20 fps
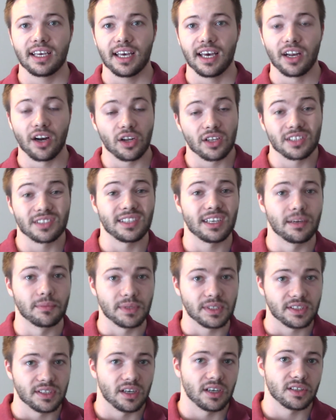And honestly, I'm
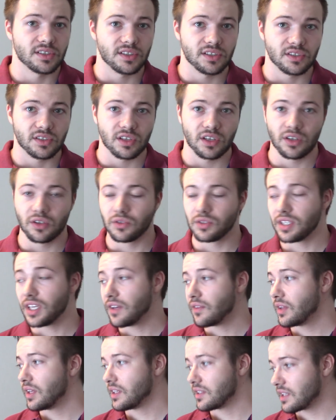exhausted. So to
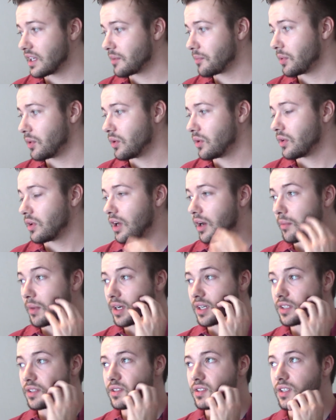give you an example, I'm
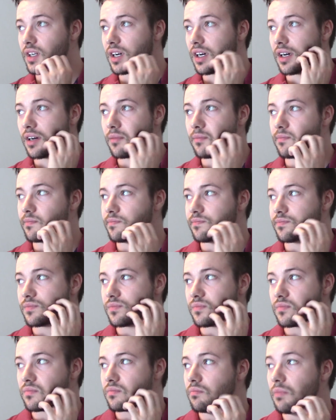on
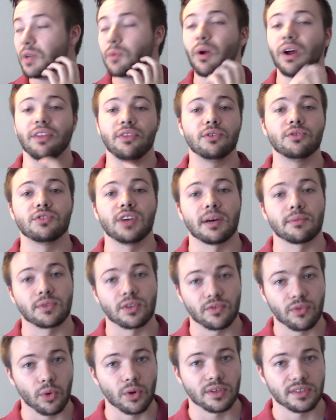midway through chapter
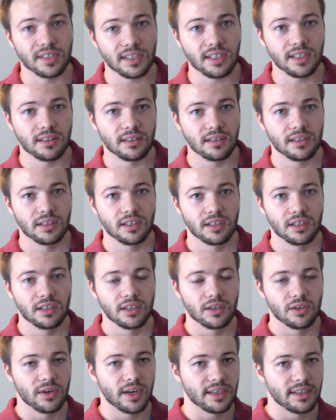14
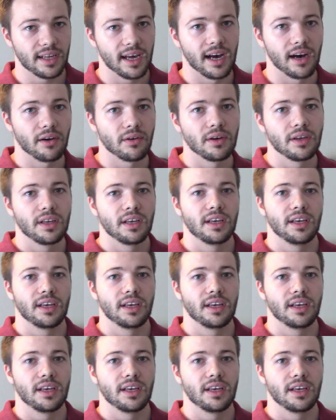right now.